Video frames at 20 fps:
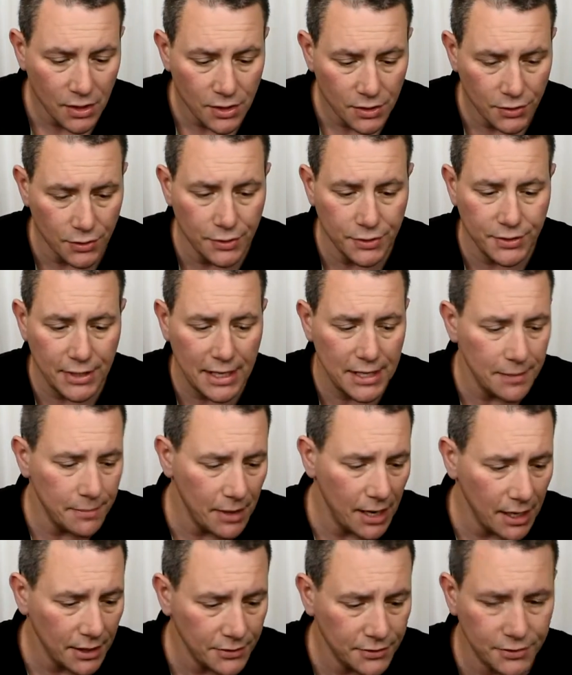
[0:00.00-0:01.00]
So inside the
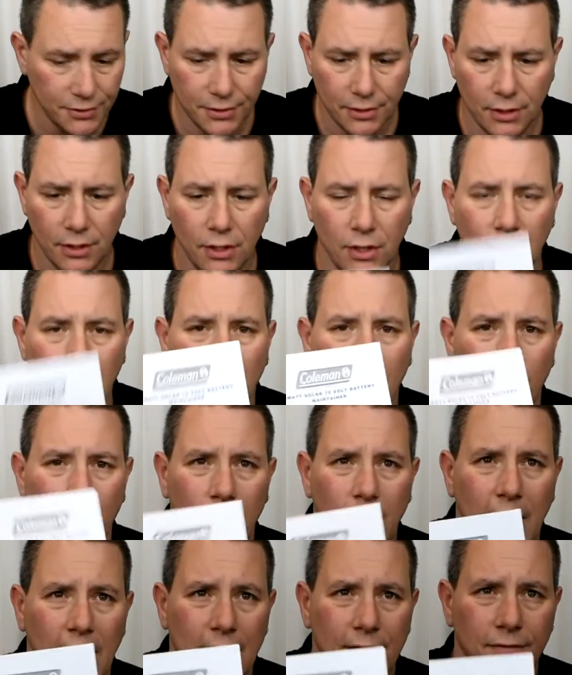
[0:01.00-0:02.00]
box,
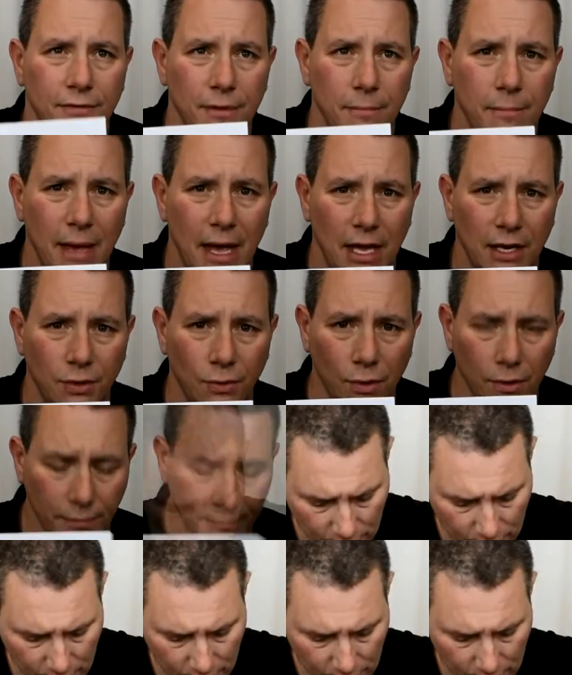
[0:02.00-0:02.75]
we have the manual.